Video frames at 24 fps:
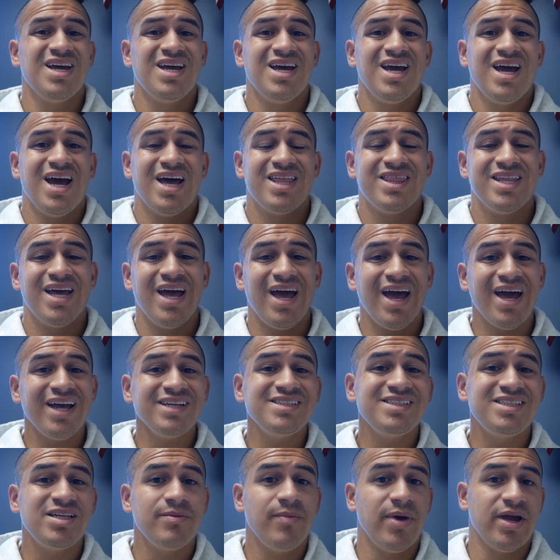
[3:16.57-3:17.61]
And the
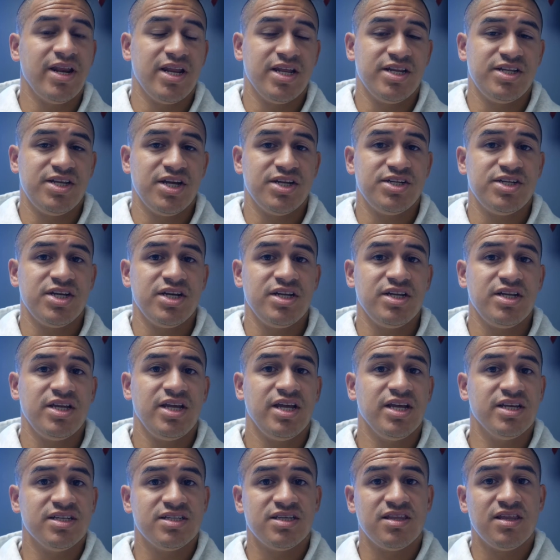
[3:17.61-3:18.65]
estimated digit
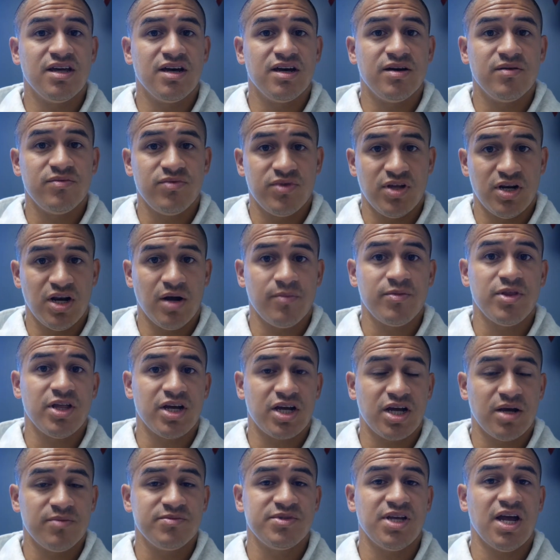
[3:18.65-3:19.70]
is the number that
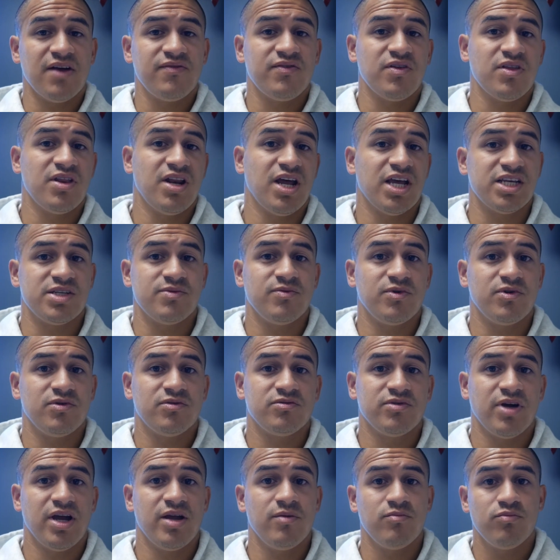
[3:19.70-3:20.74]
comes after the decimal,
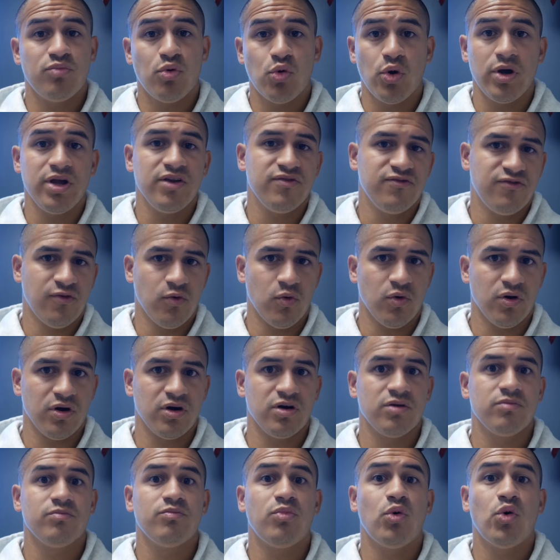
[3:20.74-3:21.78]
right? 0.4,
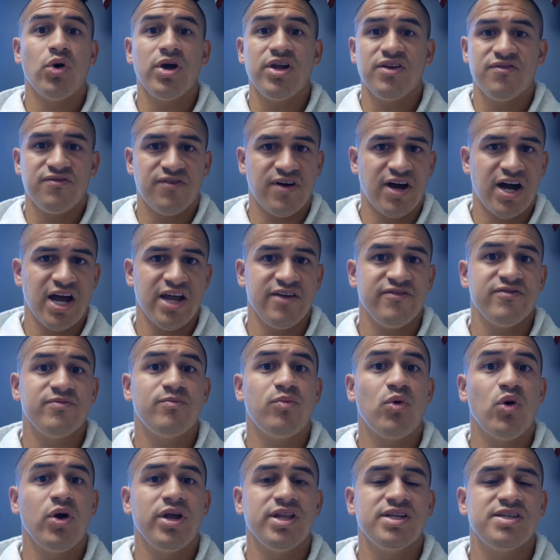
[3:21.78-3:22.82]
0.5,
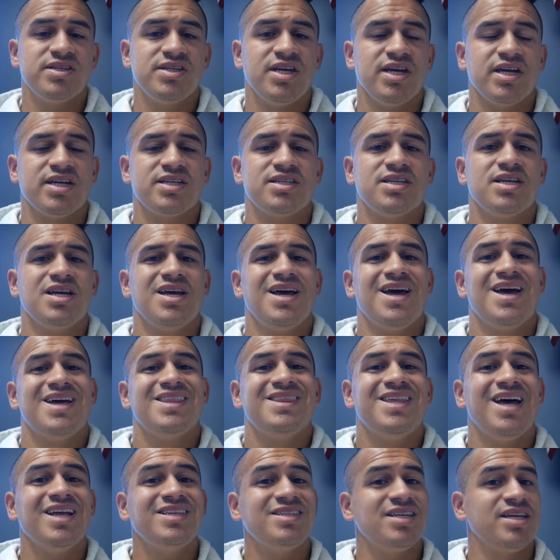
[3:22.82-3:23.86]
0.6.
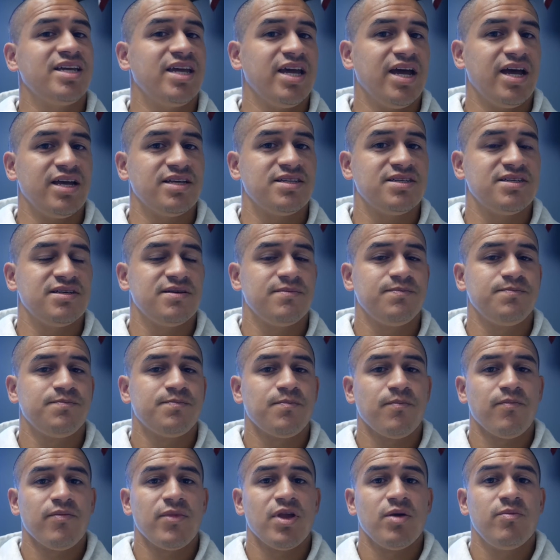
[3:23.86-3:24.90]
That's a guess.
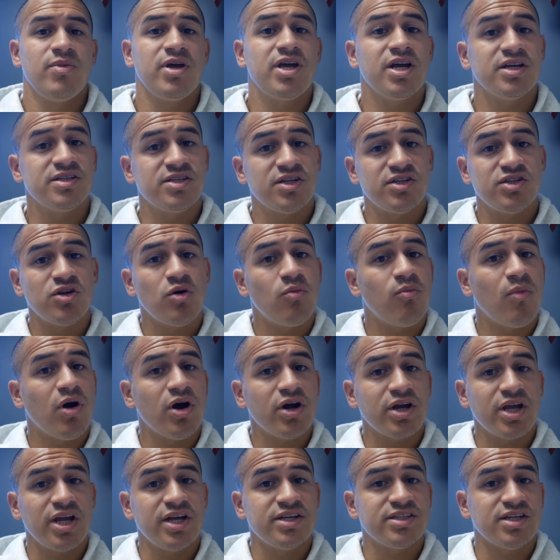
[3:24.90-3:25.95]
Because there's no
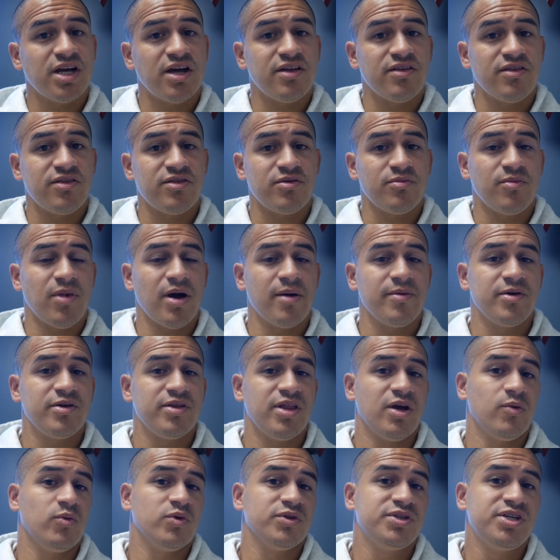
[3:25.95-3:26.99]
markings on the thermometer
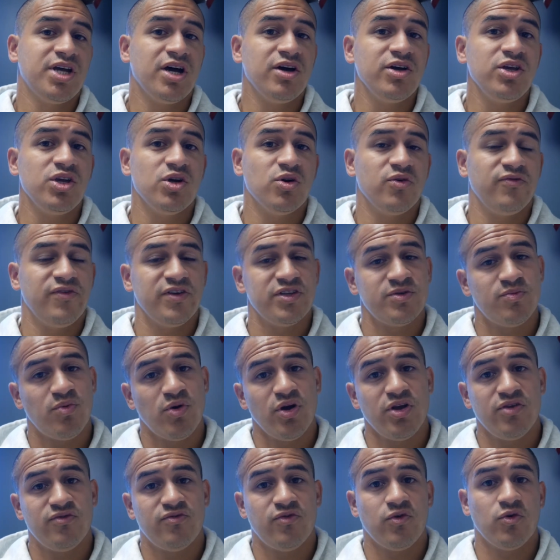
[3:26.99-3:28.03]
that will tell you if it's
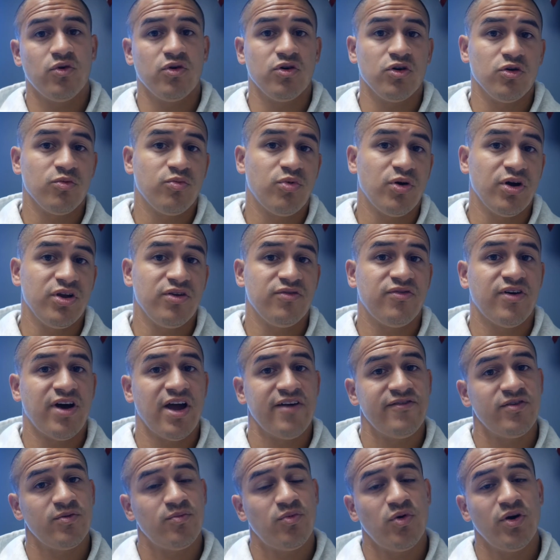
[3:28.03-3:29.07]
0.4 or
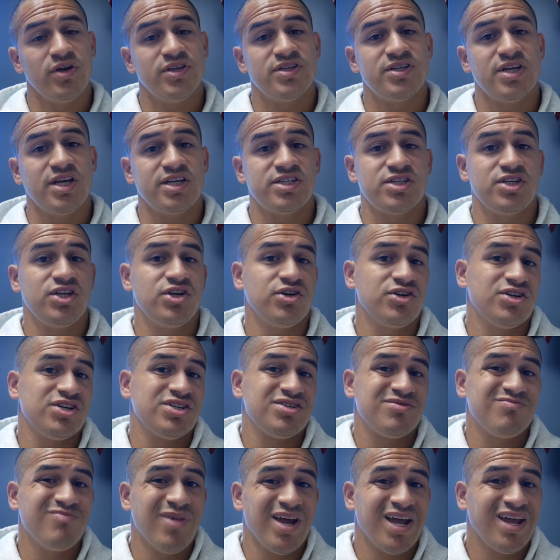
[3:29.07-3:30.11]
0.5 or 0.6. You're
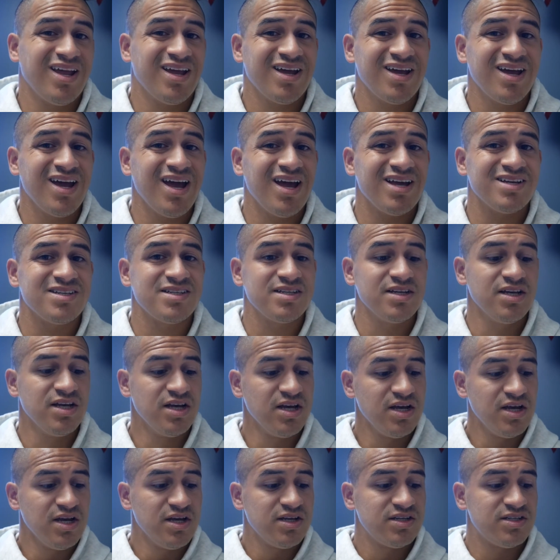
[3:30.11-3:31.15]
just making a guess.
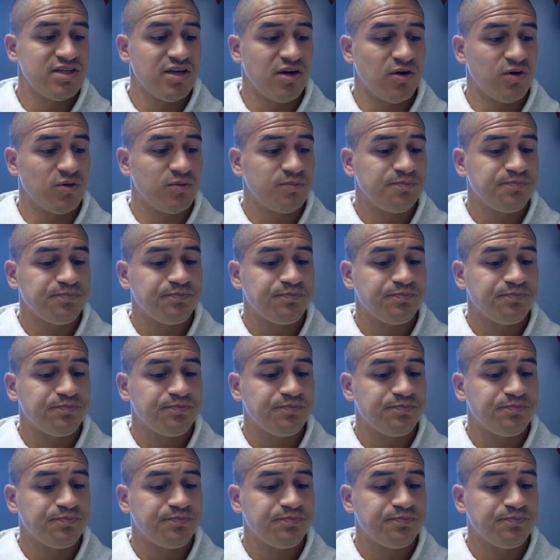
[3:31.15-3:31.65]
So